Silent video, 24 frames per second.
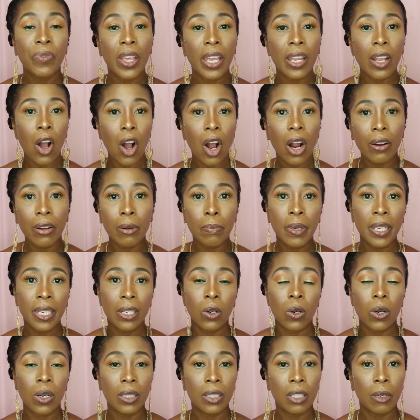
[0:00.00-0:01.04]
They are a bit
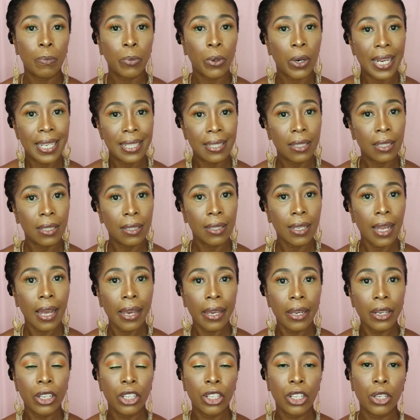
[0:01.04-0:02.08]
on the pricey
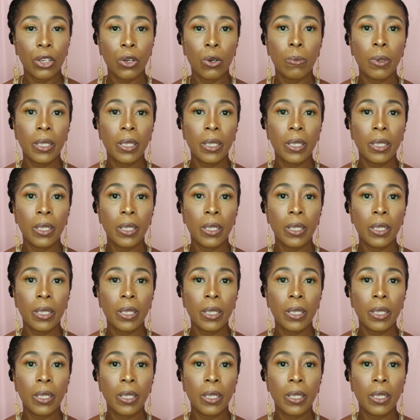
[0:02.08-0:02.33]
side, you know,